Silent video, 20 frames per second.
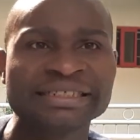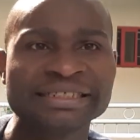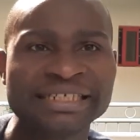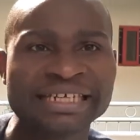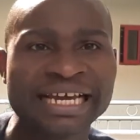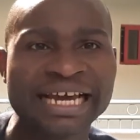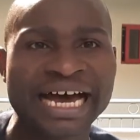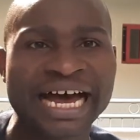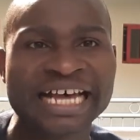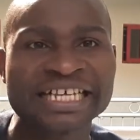
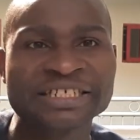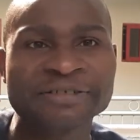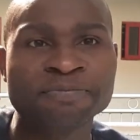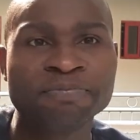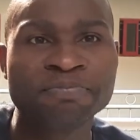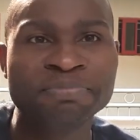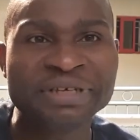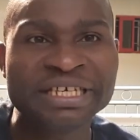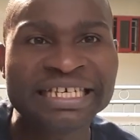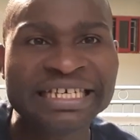they are as
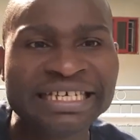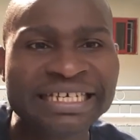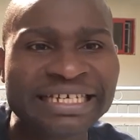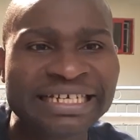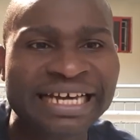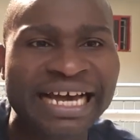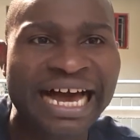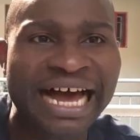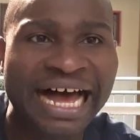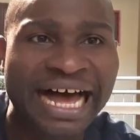
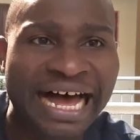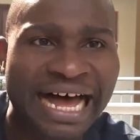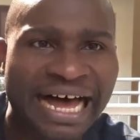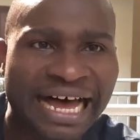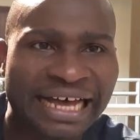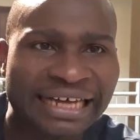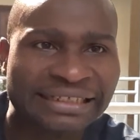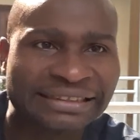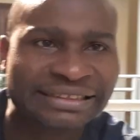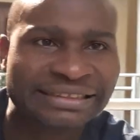big
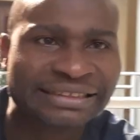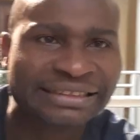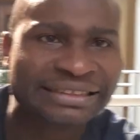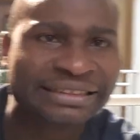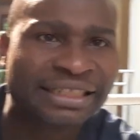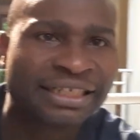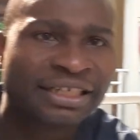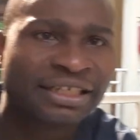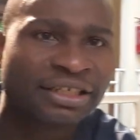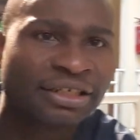as
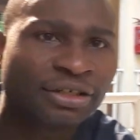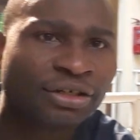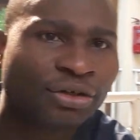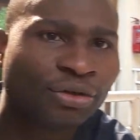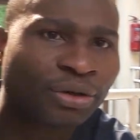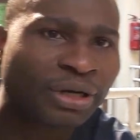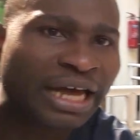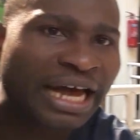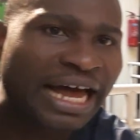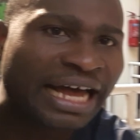
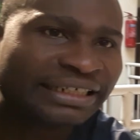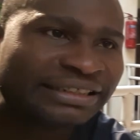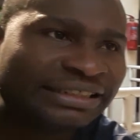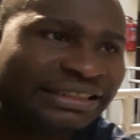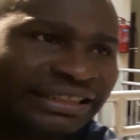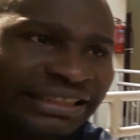look at